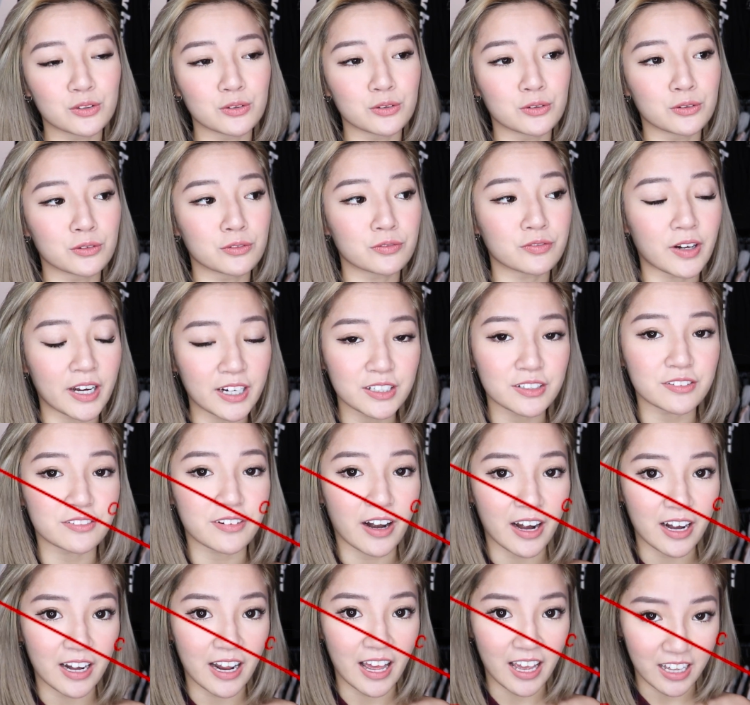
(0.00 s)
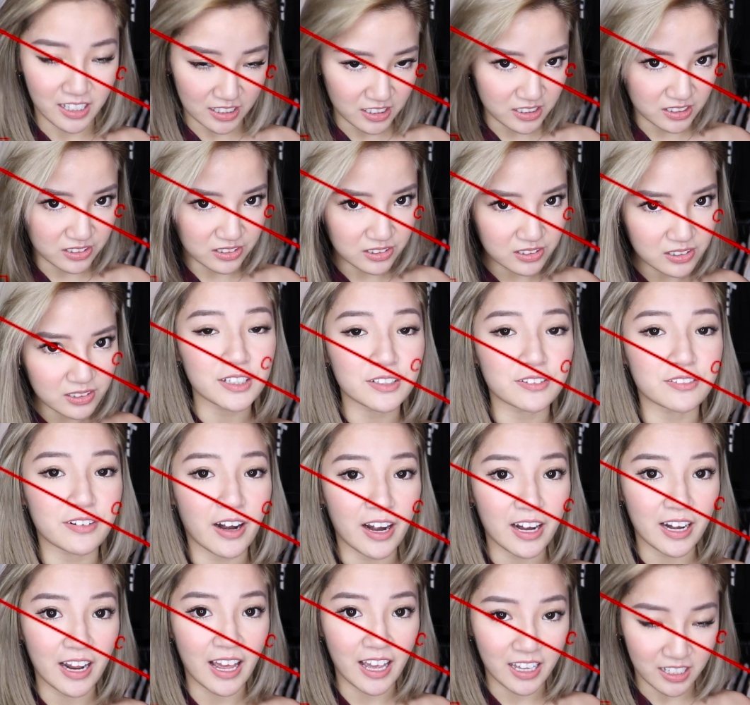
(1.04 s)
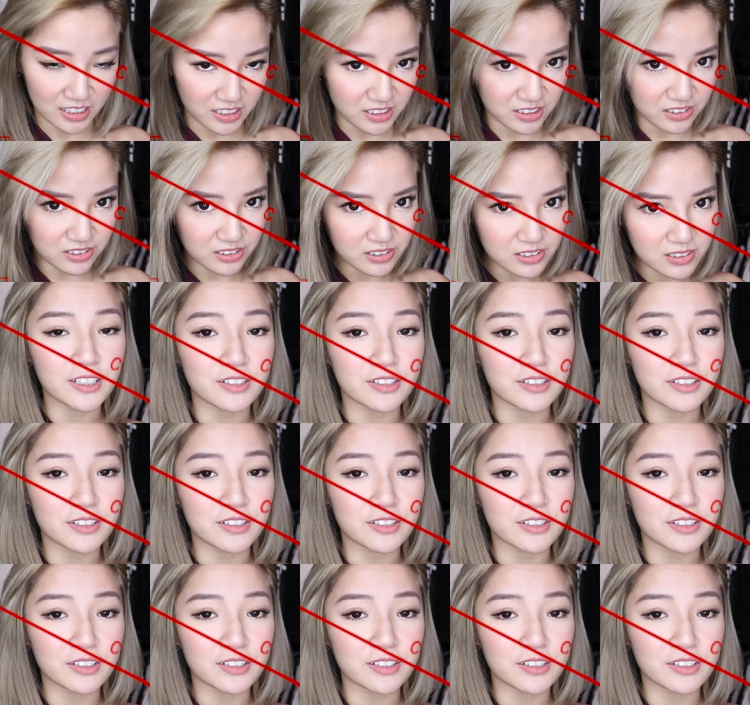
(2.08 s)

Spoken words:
to find the right angle, find the right angle.